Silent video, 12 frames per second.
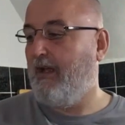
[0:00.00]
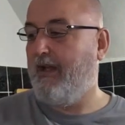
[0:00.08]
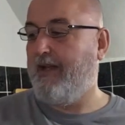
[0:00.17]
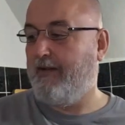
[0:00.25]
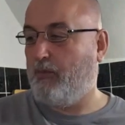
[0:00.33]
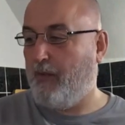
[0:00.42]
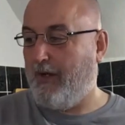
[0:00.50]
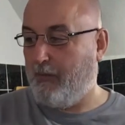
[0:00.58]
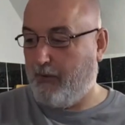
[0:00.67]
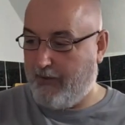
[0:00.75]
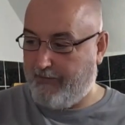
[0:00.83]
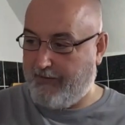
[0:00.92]
and it's
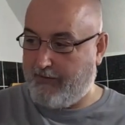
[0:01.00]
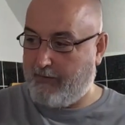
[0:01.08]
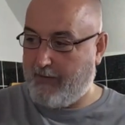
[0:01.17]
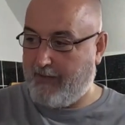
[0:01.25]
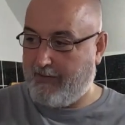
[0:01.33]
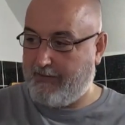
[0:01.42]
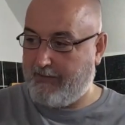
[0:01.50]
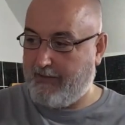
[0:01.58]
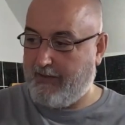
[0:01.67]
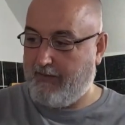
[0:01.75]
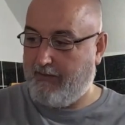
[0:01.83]
well worth it, to be honest.